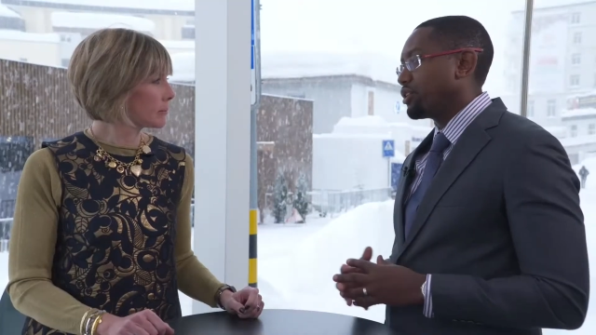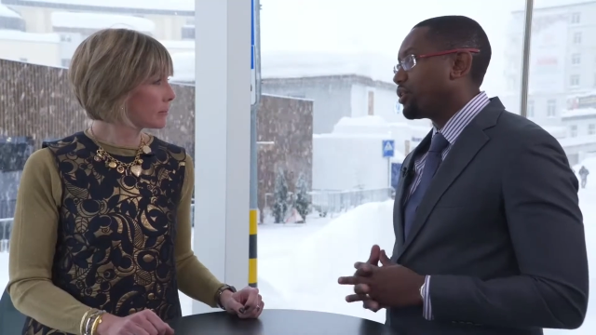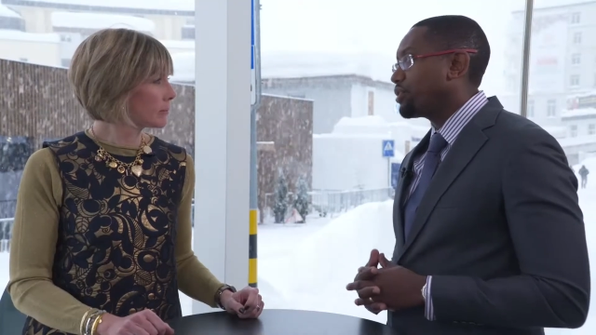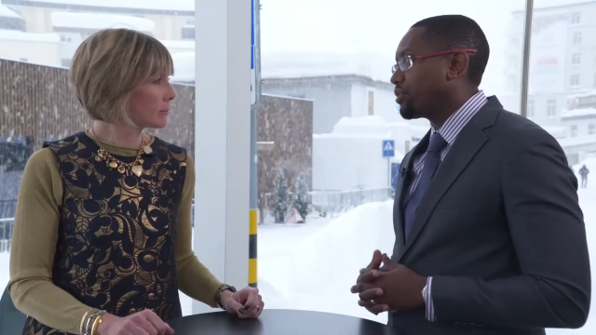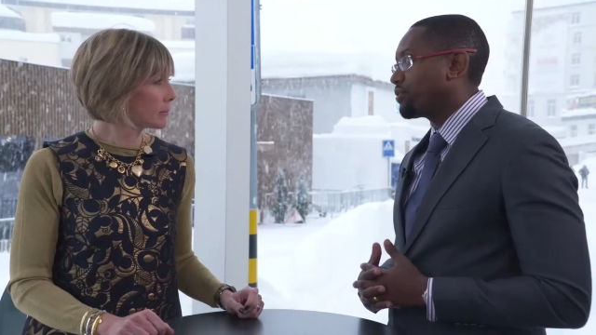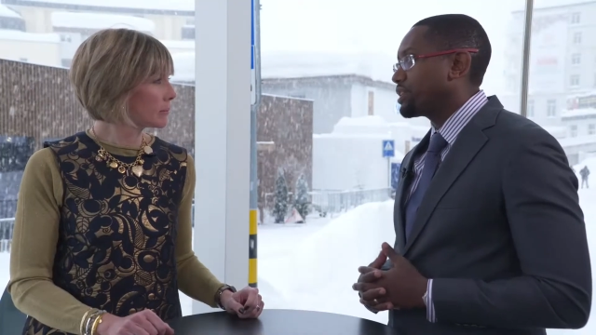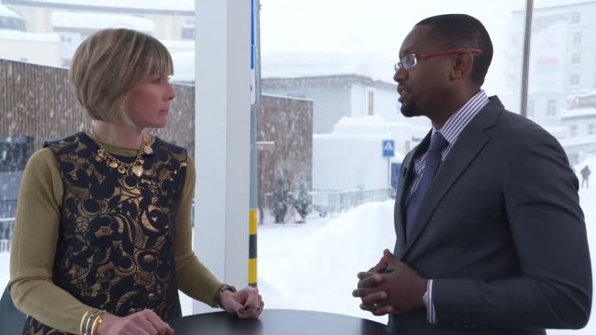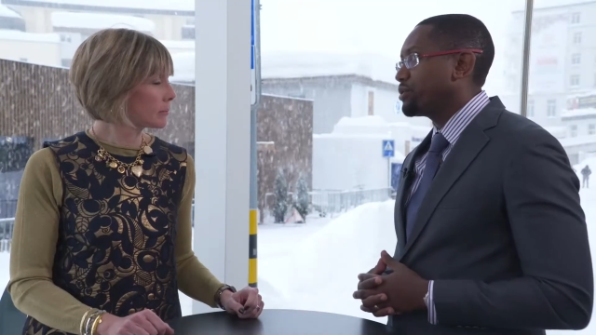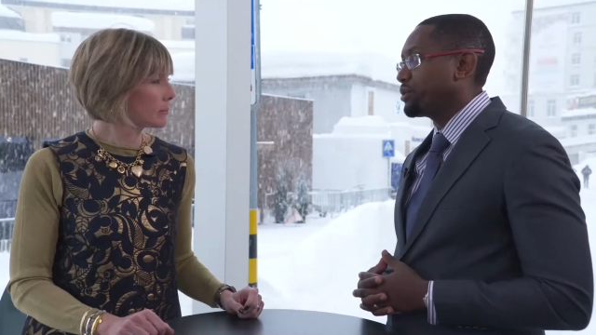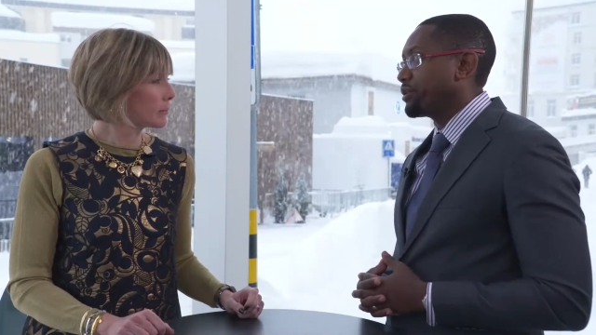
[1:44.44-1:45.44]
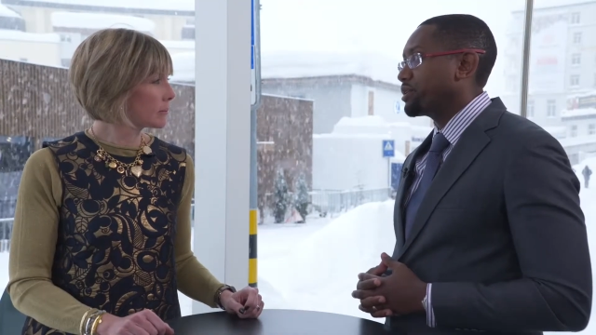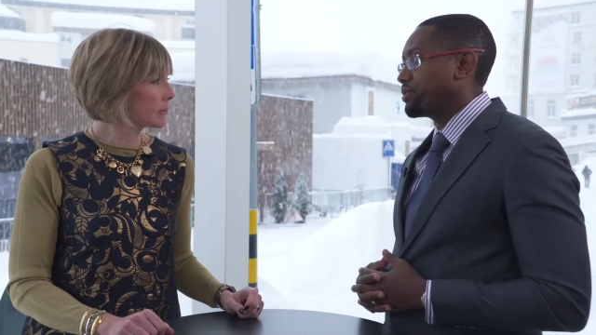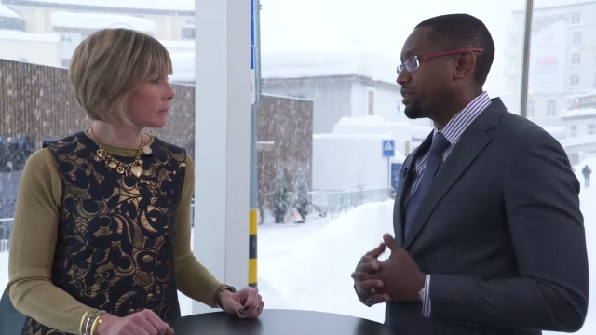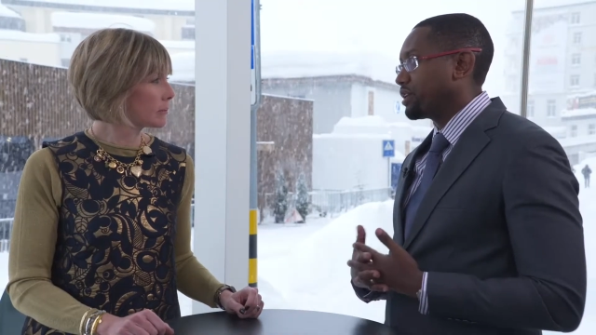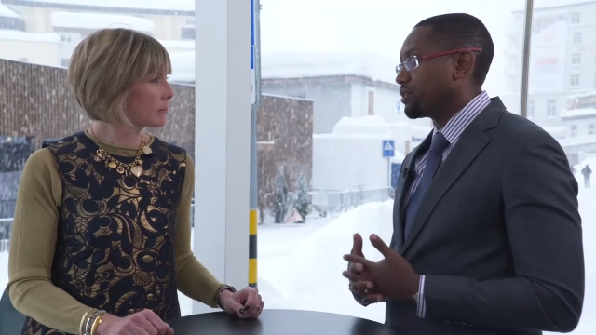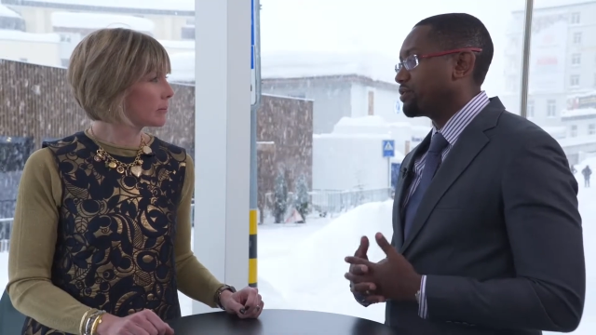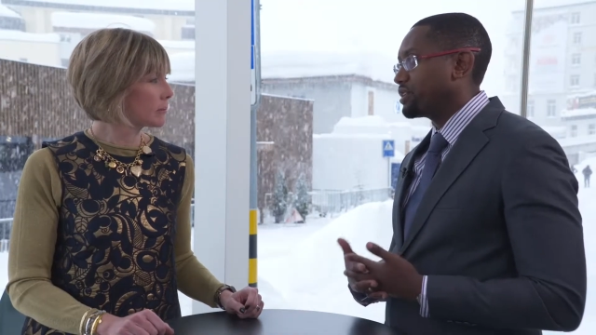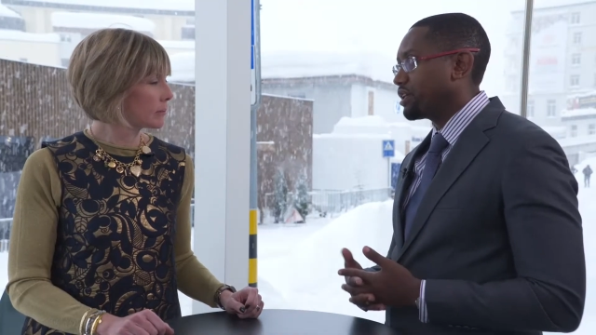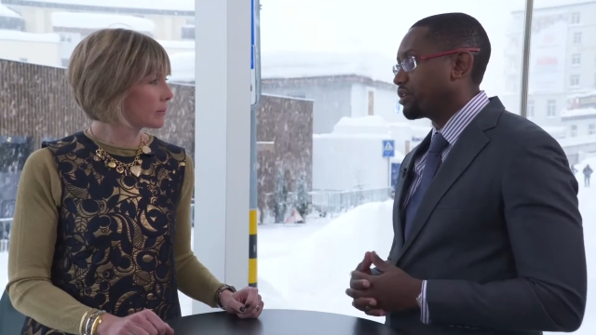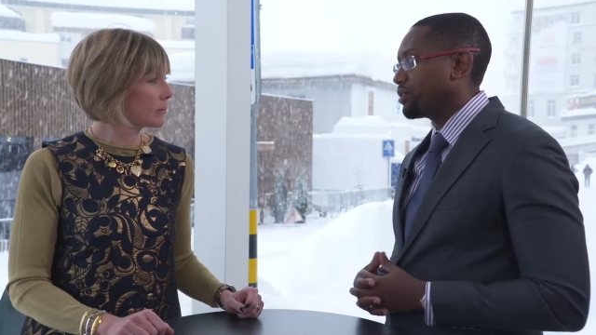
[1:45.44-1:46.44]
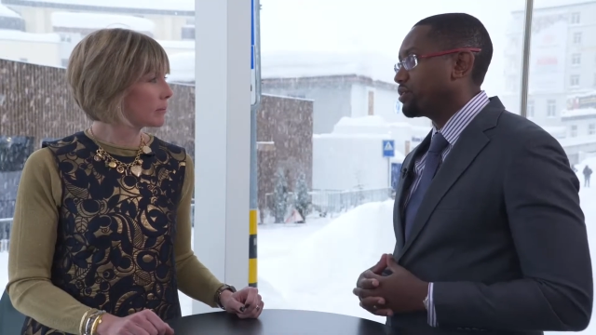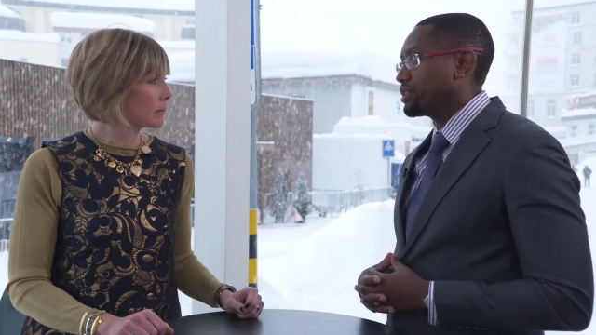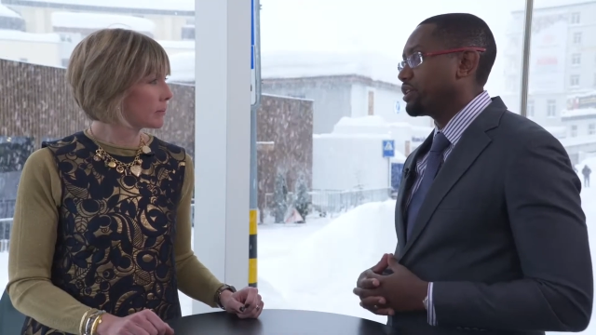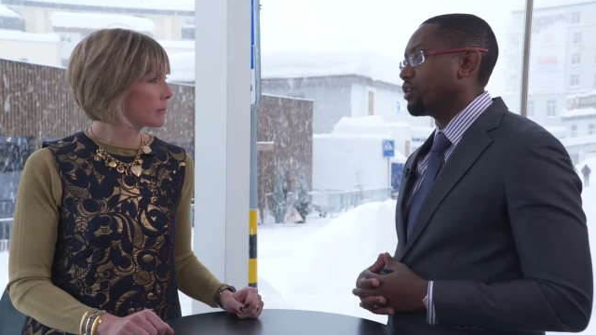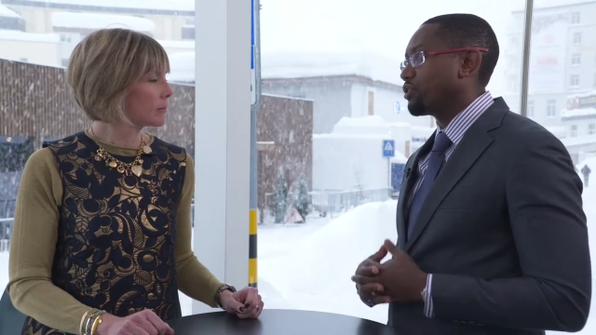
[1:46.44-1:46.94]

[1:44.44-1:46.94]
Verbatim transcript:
Speaker 1: uh, going, obviously we work with a lot of telcos and a